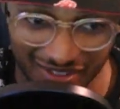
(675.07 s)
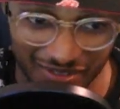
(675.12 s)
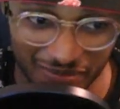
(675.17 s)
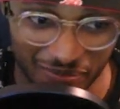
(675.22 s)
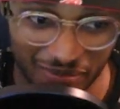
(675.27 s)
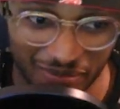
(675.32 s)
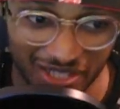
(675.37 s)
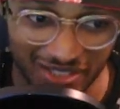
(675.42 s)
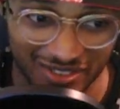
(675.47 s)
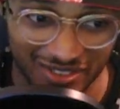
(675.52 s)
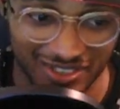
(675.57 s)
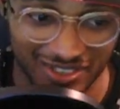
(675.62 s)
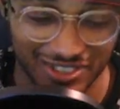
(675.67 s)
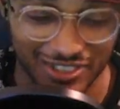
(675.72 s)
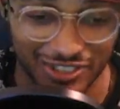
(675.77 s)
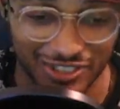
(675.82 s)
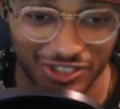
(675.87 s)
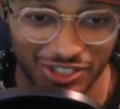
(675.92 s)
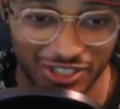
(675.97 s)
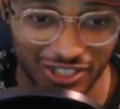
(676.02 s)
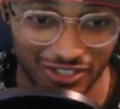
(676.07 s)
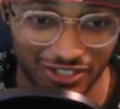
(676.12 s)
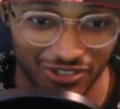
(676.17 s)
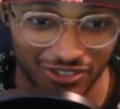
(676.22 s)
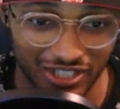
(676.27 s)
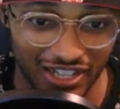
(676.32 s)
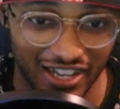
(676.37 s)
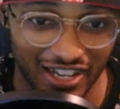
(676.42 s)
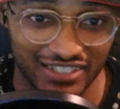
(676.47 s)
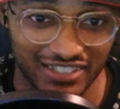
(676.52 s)
Mr.
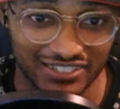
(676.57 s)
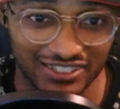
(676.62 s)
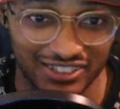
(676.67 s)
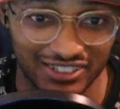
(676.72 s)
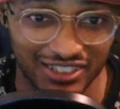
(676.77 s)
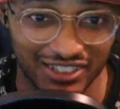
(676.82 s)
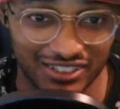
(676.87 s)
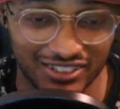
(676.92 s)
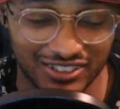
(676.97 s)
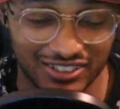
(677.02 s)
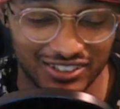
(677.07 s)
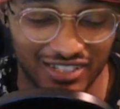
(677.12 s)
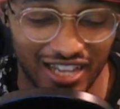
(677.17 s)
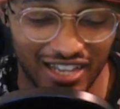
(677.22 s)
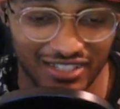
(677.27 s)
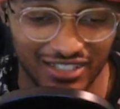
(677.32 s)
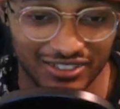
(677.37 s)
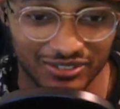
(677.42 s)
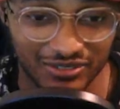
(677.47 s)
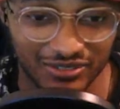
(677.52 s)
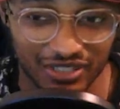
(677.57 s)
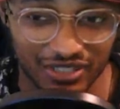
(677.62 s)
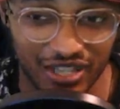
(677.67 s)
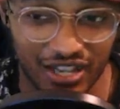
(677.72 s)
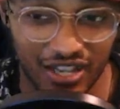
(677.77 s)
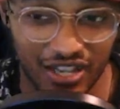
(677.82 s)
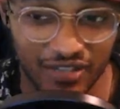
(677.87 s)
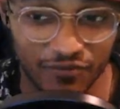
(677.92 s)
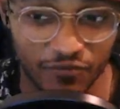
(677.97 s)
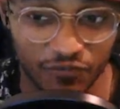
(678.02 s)
Chikara, and she says,
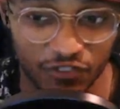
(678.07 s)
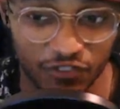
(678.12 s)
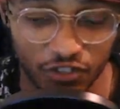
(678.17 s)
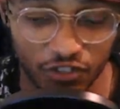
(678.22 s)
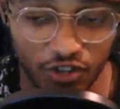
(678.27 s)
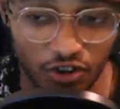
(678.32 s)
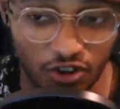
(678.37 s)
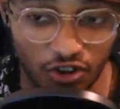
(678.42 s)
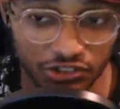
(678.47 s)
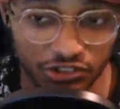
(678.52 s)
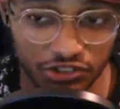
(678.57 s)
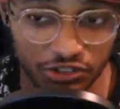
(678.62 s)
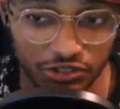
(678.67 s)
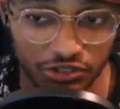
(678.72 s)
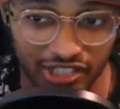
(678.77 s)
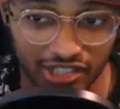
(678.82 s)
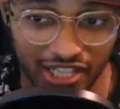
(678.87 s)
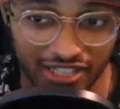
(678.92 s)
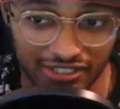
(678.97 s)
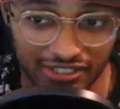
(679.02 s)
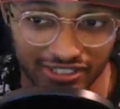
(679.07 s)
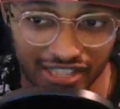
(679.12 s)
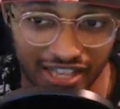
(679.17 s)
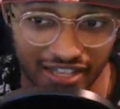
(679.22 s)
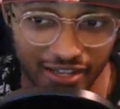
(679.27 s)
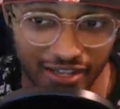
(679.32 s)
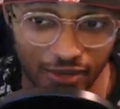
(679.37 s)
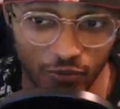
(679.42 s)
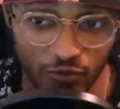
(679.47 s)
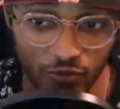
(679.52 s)
and Fuka also says
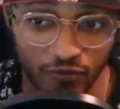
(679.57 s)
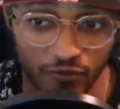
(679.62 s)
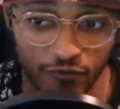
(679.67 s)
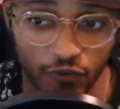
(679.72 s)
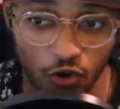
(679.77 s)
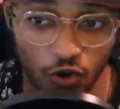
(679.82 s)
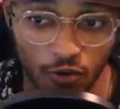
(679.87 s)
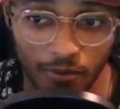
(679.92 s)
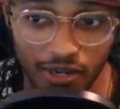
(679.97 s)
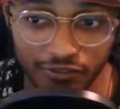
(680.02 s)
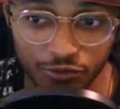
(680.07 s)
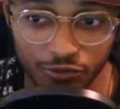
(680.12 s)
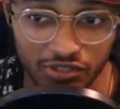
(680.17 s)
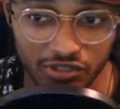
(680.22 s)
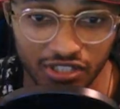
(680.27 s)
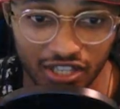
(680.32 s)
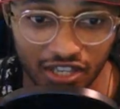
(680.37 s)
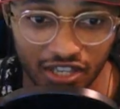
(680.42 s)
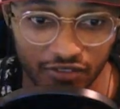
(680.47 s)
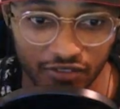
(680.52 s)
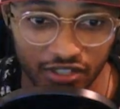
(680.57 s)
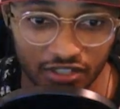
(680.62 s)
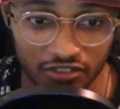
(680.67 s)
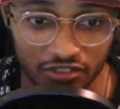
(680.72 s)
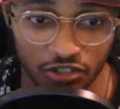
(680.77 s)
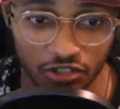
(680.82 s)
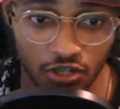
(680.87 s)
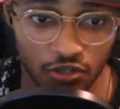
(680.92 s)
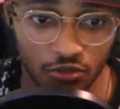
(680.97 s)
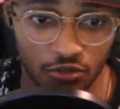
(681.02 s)
that 4 months was giving.
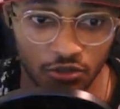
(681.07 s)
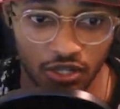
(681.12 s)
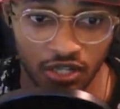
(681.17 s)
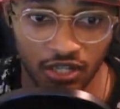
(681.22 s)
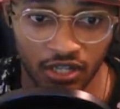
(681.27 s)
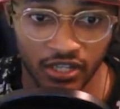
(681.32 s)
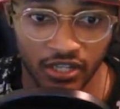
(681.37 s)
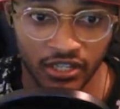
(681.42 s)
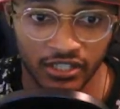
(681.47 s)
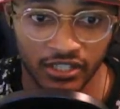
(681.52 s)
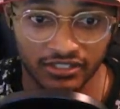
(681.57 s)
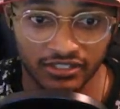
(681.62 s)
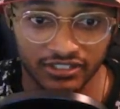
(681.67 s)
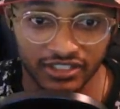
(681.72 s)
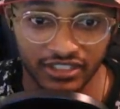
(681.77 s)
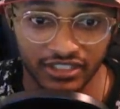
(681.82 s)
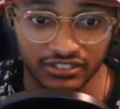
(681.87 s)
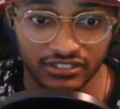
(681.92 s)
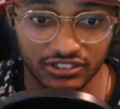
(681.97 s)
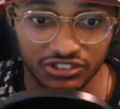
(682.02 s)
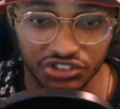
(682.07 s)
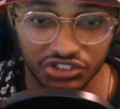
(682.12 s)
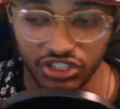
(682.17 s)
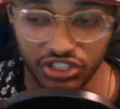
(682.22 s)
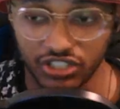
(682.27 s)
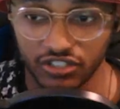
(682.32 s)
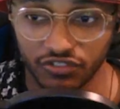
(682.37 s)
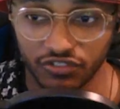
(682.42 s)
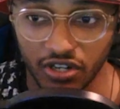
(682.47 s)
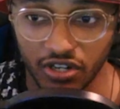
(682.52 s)
So since
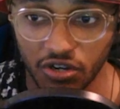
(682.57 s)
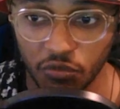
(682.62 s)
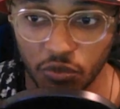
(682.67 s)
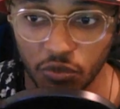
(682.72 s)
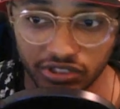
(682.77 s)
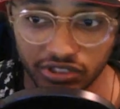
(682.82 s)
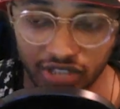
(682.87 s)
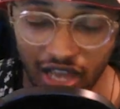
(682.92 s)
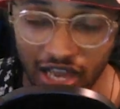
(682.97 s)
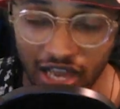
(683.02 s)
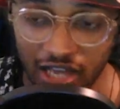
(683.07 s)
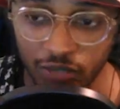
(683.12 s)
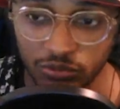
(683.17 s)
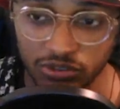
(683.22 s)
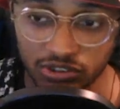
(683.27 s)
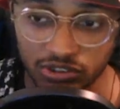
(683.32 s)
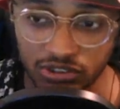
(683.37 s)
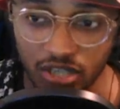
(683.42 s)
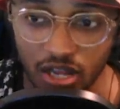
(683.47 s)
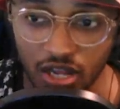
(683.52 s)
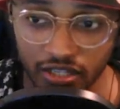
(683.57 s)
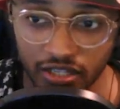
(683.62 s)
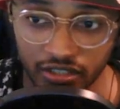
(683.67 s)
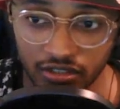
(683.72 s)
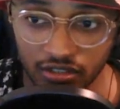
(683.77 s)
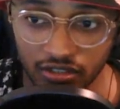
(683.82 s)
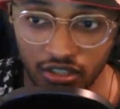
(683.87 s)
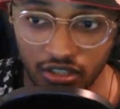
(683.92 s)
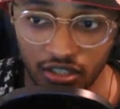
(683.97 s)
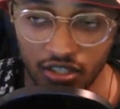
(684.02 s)
Chikara was outside
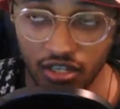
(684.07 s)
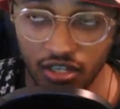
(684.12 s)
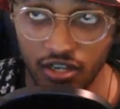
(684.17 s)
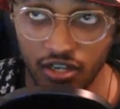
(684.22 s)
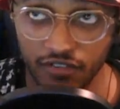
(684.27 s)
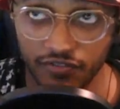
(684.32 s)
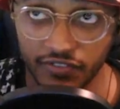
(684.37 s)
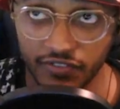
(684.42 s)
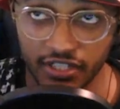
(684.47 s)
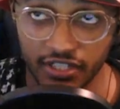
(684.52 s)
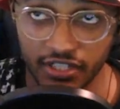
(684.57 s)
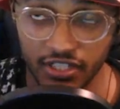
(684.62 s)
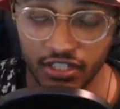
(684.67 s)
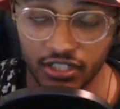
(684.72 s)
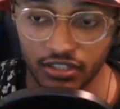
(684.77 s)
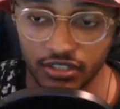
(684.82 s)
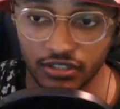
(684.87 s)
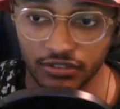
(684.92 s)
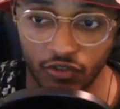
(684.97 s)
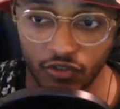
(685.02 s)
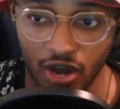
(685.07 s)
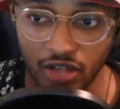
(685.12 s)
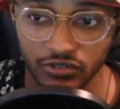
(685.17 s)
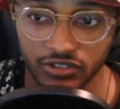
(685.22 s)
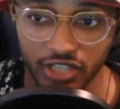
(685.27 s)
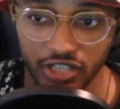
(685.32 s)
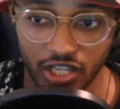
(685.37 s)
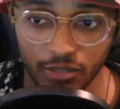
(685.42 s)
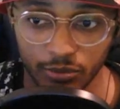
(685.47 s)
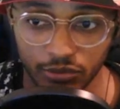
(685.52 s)
of the
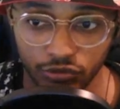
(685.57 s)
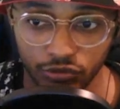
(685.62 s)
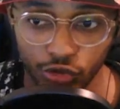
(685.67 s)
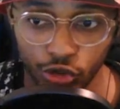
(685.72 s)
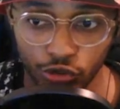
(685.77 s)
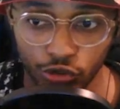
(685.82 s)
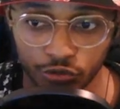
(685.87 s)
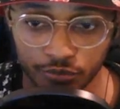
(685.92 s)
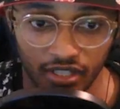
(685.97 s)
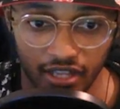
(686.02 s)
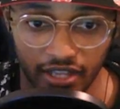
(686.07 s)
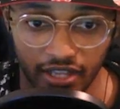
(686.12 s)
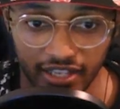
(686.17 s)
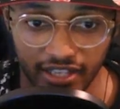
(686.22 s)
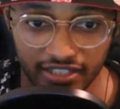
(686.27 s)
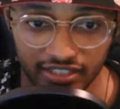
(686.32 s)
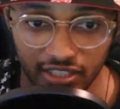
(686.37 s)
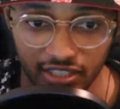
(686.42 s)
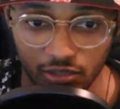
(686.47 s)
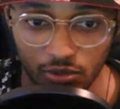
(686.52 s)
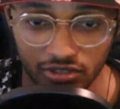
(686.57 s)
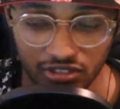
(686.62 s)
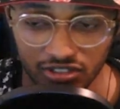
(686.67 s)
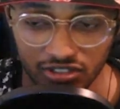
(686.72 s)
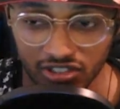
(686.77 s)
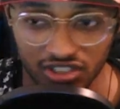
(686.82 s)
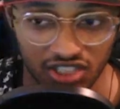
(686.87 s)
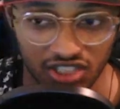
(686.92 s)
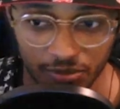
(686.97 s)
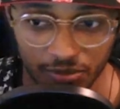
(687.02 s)
roundtable room, I guess he wasn't
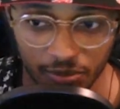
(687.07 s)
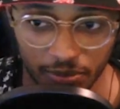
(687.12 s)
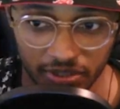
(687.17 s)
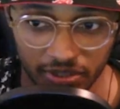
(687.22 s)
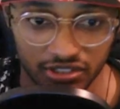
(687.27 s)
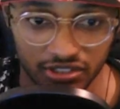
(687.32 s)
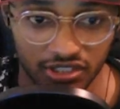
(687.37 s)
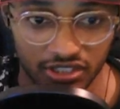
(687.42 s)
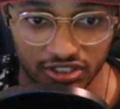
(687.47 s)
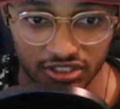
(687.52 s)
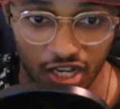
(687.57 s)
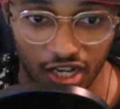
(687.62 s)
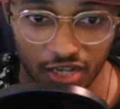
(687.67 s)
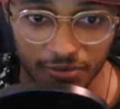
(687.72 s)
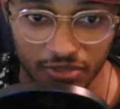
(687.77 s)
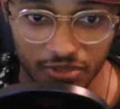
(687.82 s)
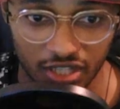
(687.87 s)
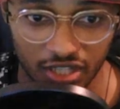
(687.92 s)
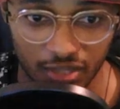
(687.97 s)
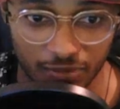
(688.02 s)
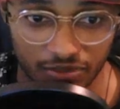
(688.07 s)
susceptible to the time skip.